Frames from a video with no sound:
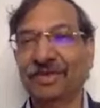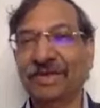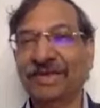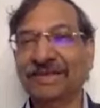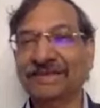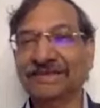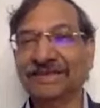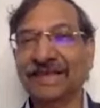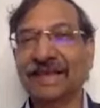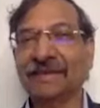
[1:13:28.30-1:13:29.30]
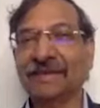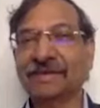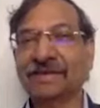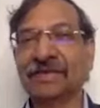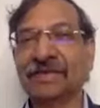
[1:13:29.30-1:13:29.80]
So I
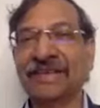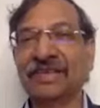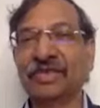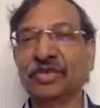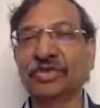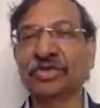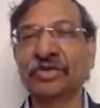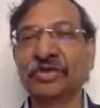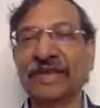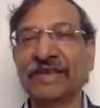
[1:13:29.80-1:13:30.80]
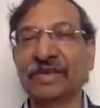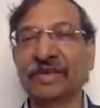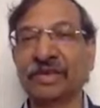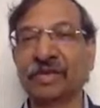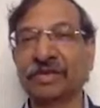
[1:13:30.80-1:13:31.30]
invited Ashok Jhunjhunwala to
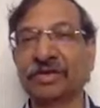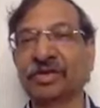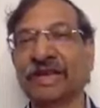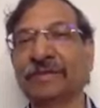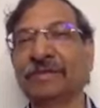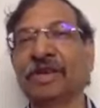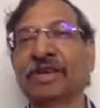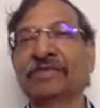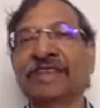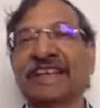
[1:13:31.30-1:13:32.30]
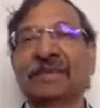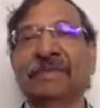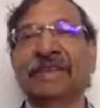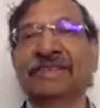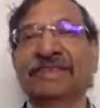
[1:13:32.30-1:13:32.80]
come on a board. So I brought one
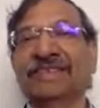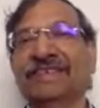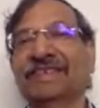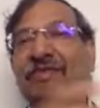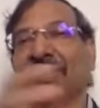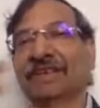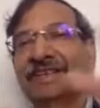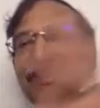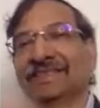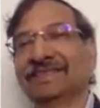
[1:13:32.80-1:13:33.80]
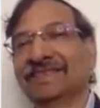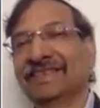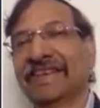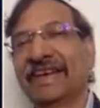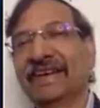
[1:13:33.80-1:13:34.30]
academics, one
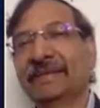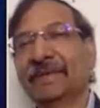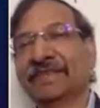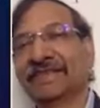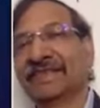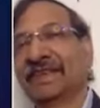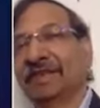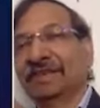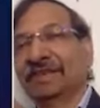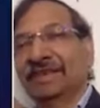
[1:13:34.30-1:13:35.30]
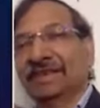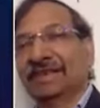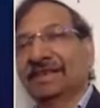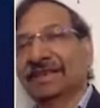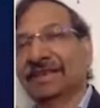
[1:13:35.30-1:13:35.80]
trade person and one
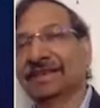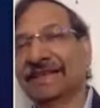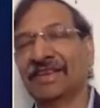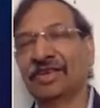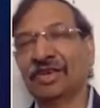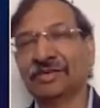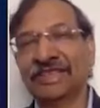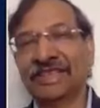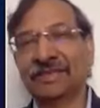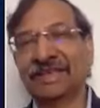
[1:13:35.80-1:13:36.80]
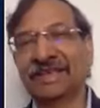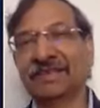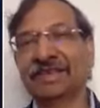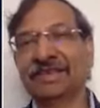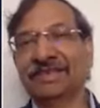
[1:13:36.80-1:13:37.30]
telecom chairman
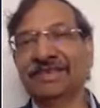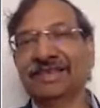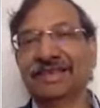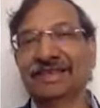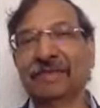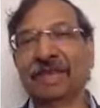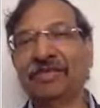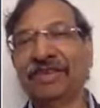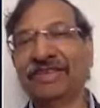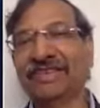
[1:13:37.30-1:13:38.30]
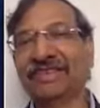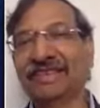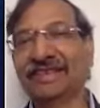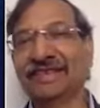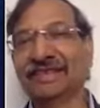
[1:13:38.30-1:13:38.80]
and one manufacturing
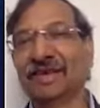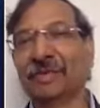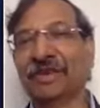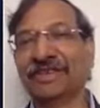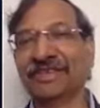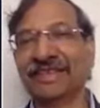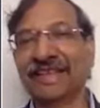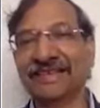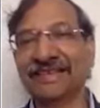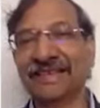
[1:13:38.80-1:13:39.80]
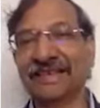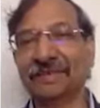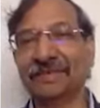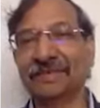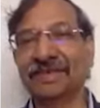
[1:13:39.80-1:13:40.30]
operations large
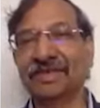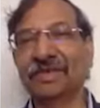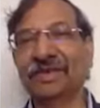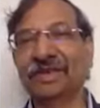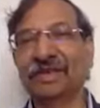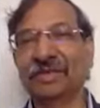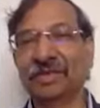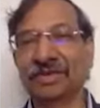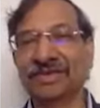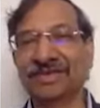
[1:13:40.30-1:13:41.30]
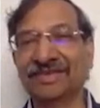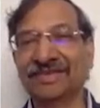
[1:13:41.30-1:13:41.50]
setup to be on a board.